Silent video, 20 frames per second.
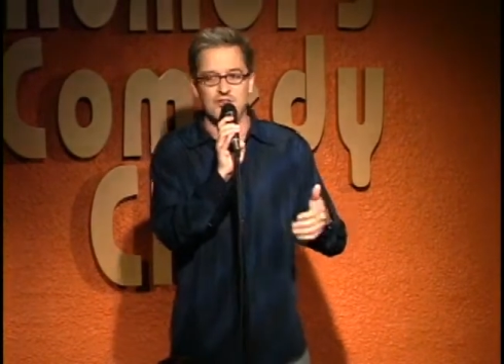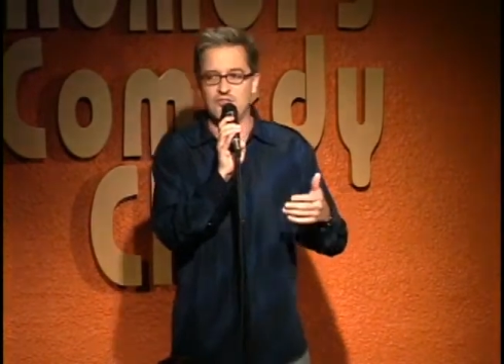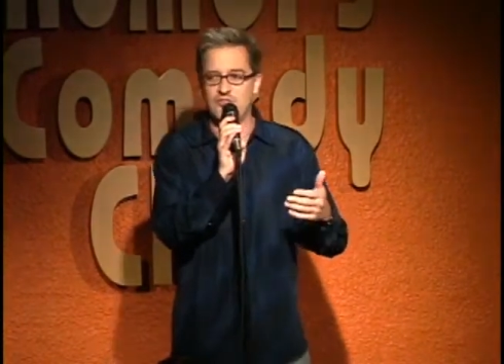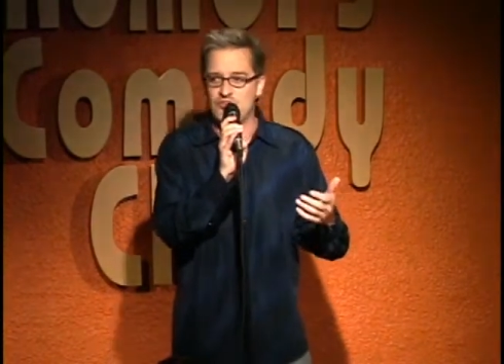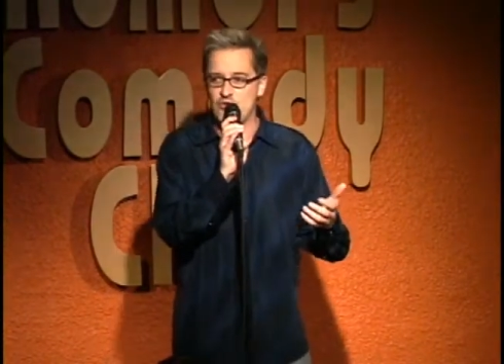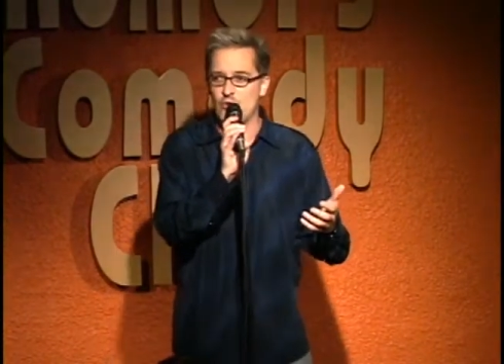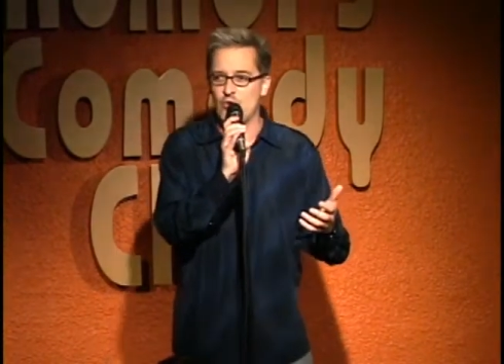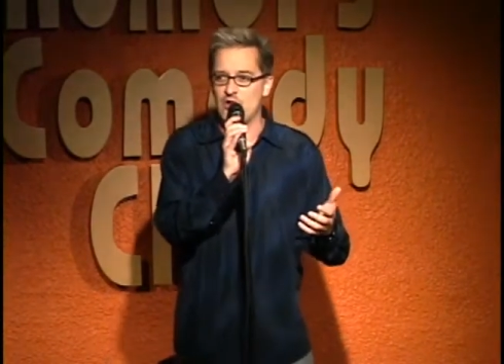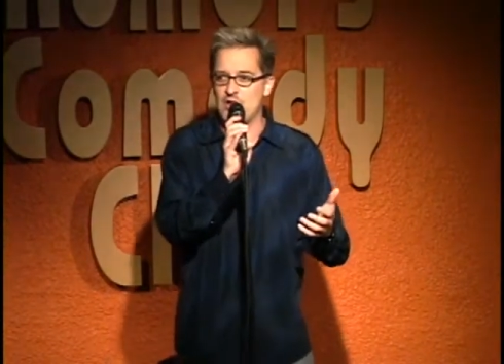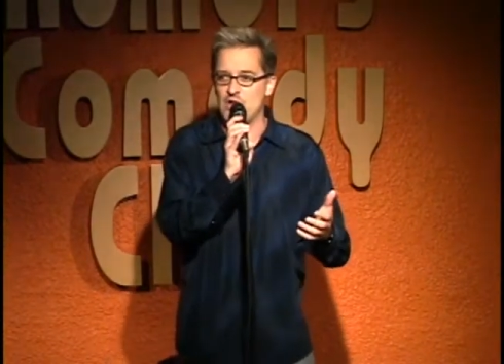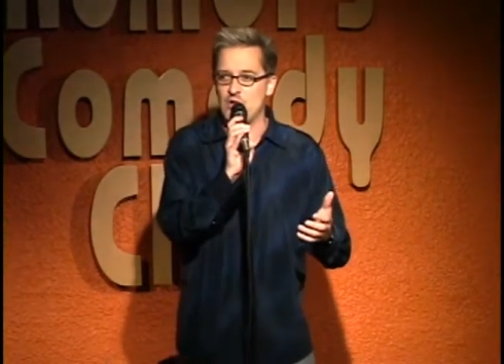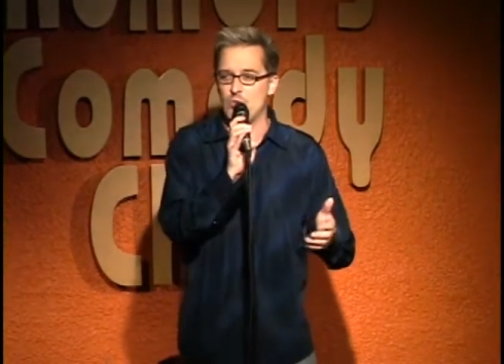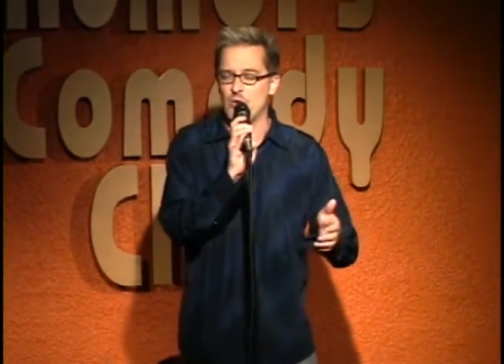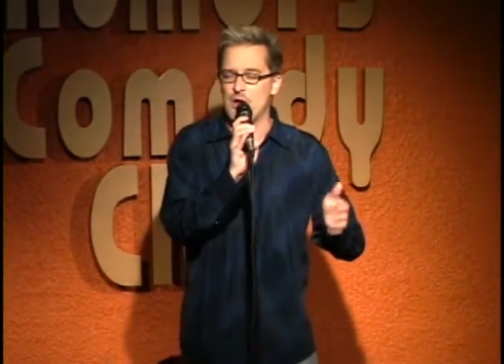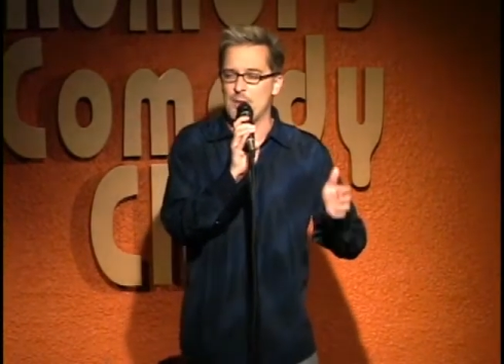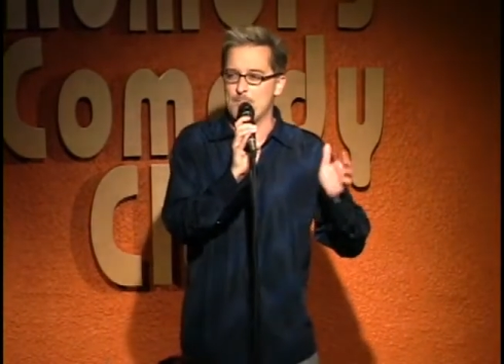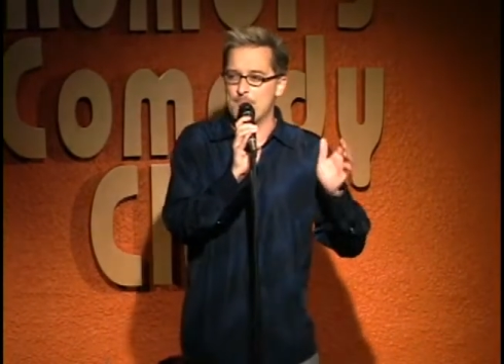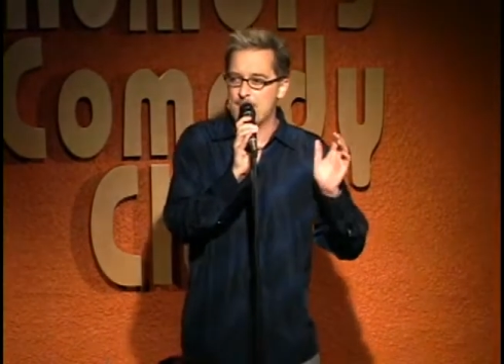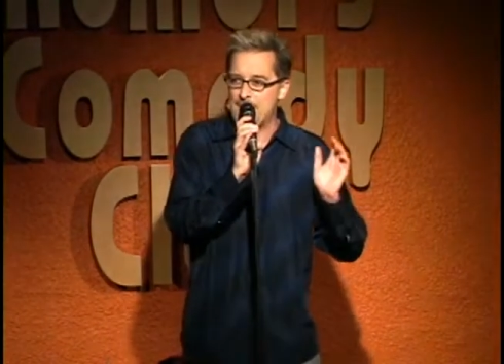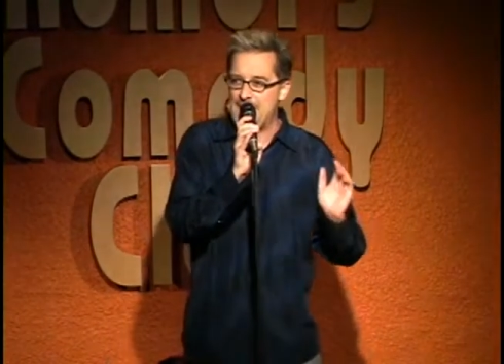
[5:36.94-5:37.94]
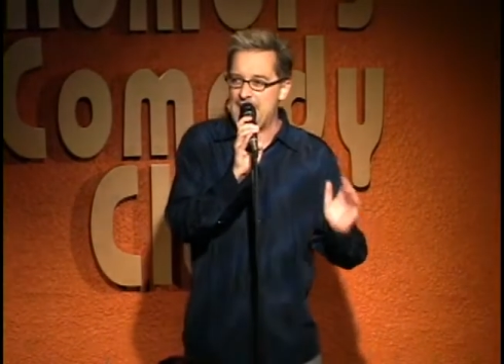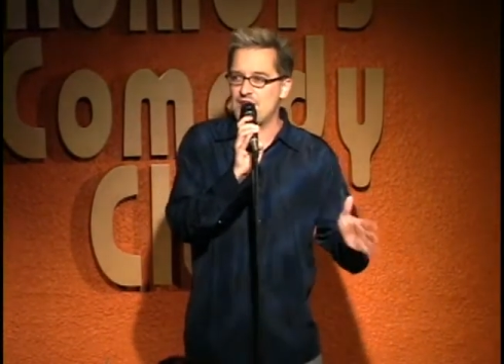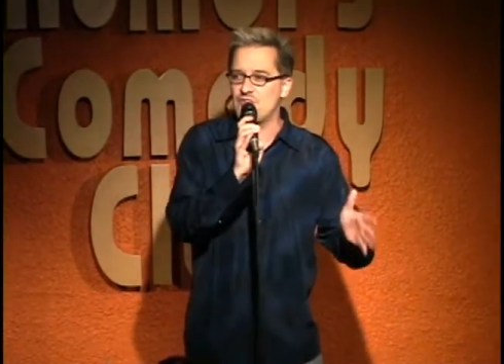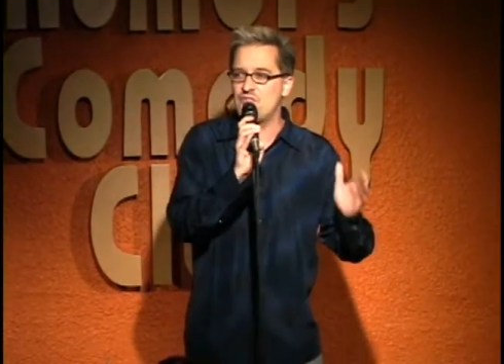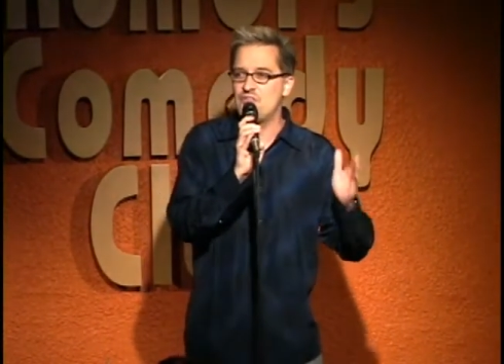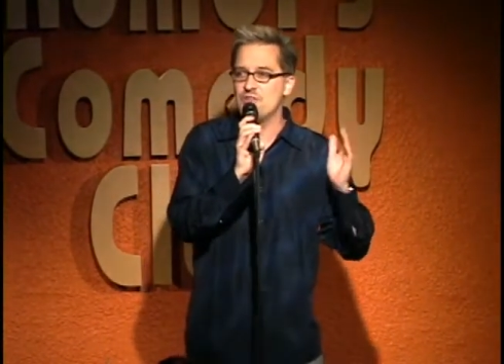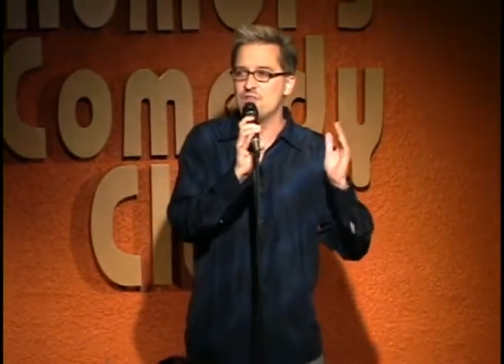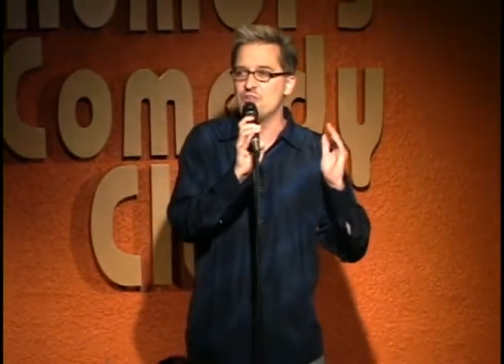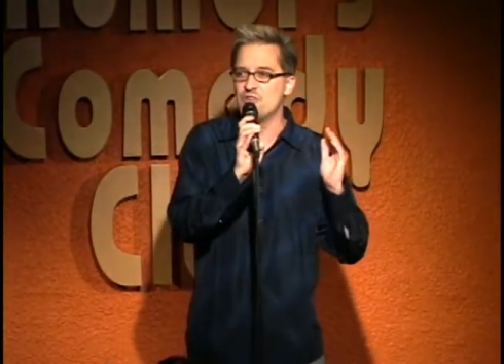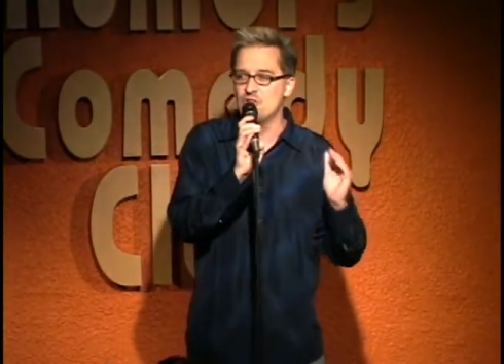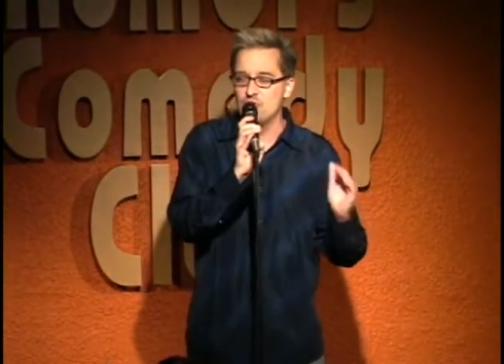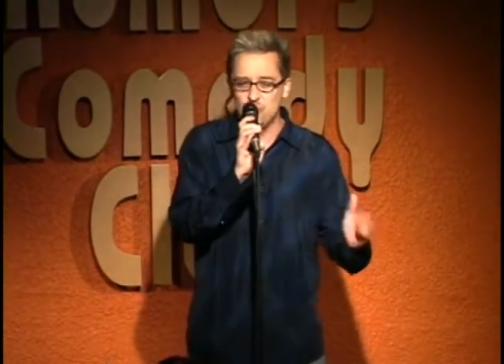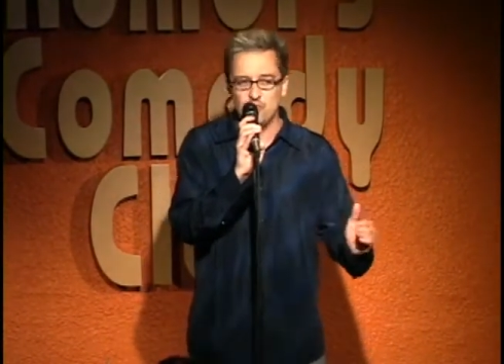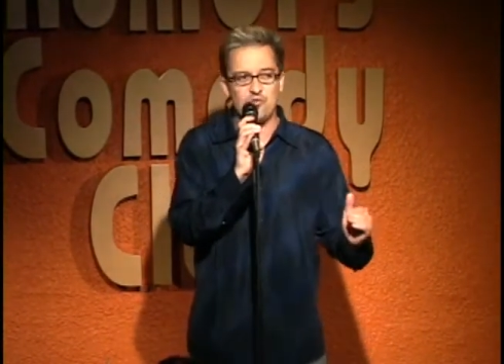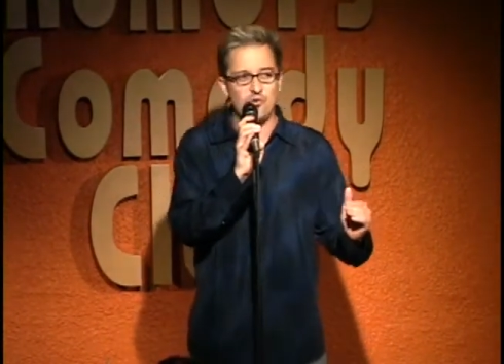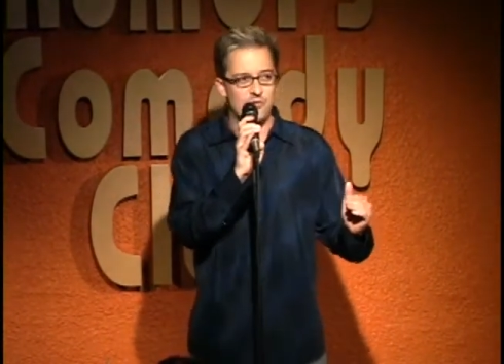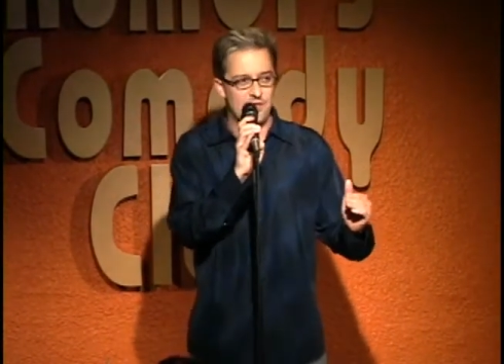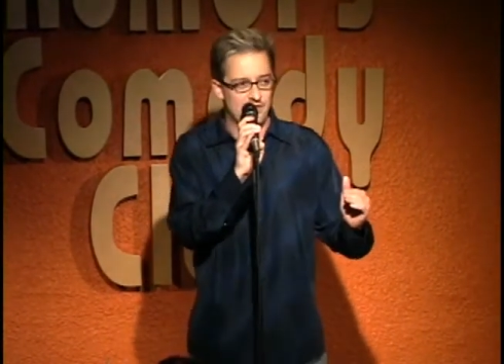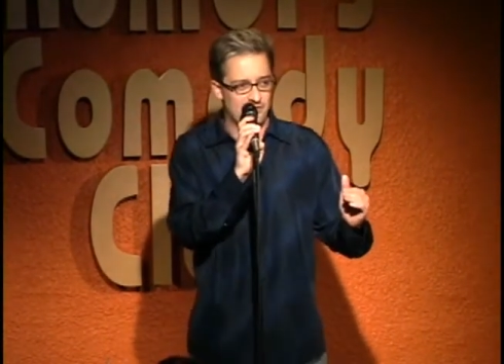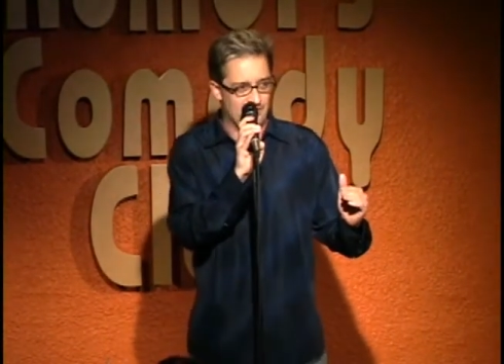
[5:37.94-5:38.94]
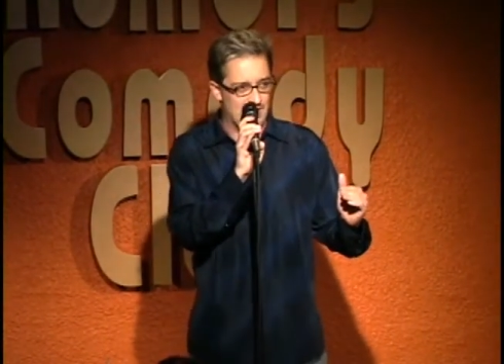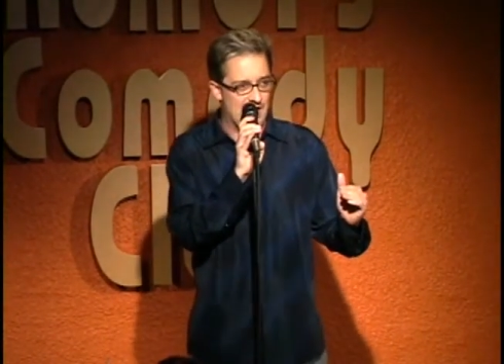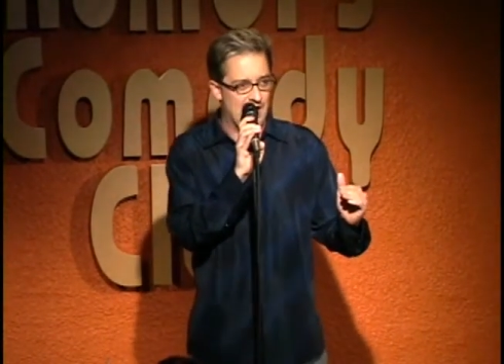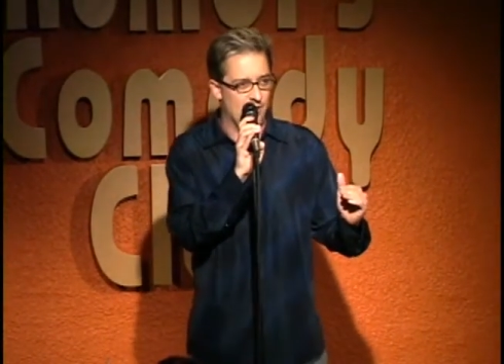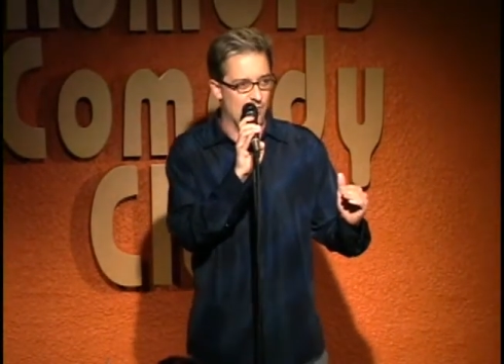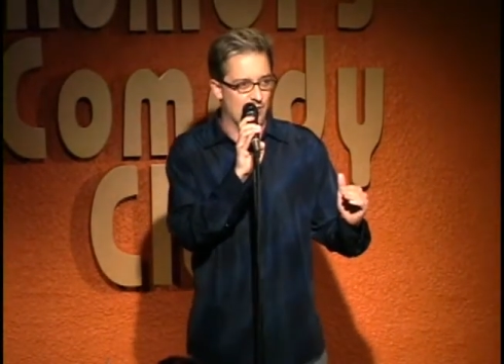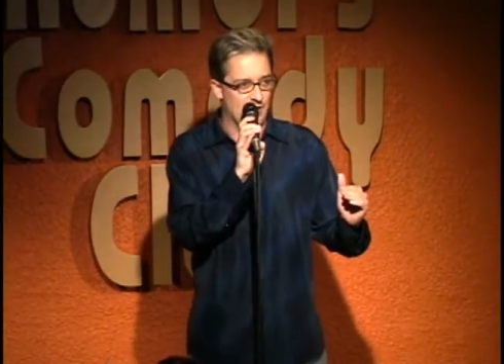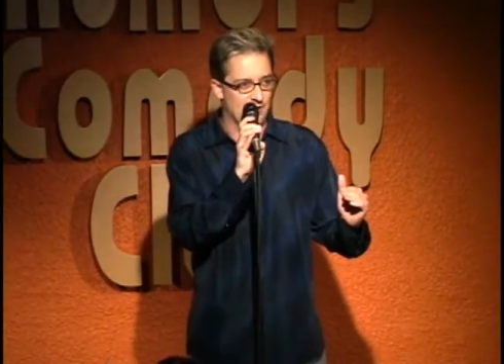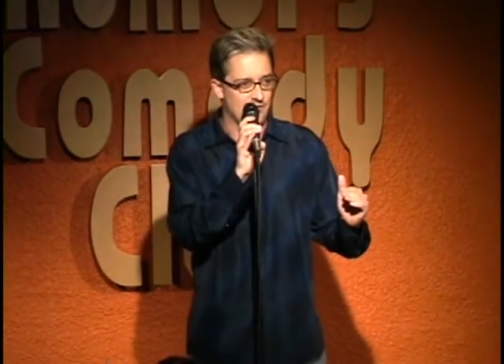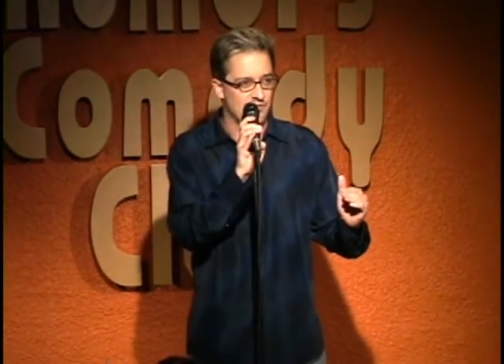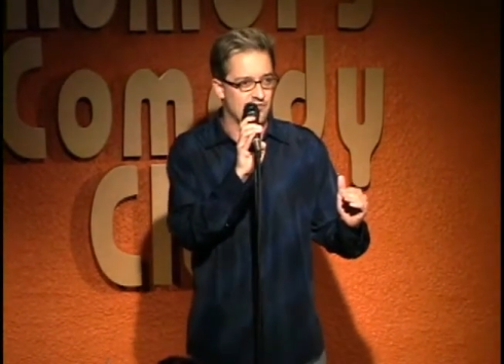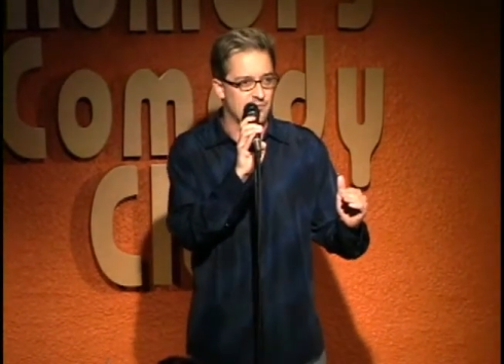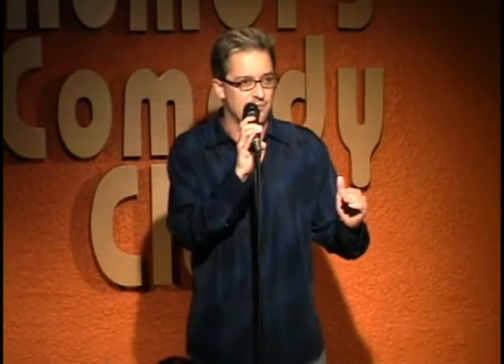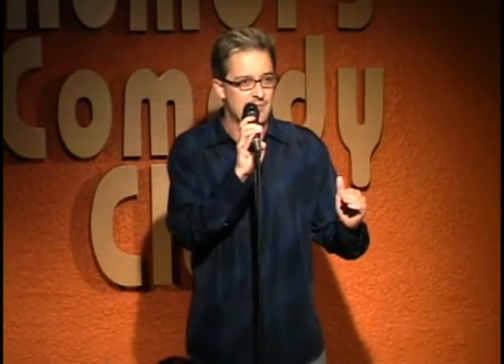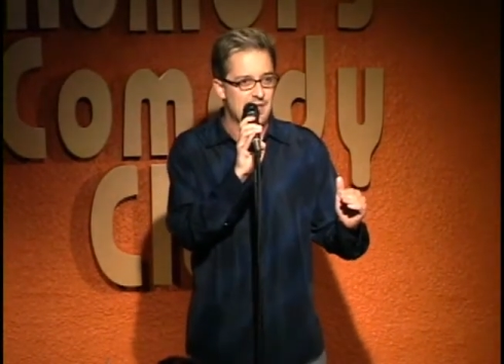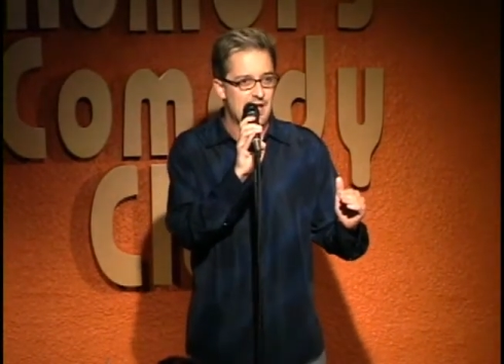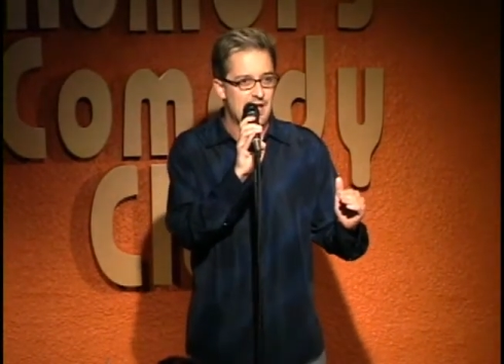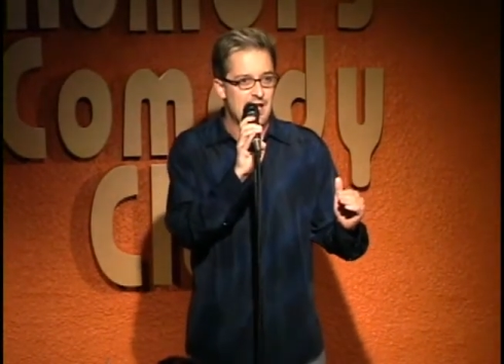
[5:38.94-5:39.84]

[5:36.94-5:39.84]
did a story on what a massive loser this guy was.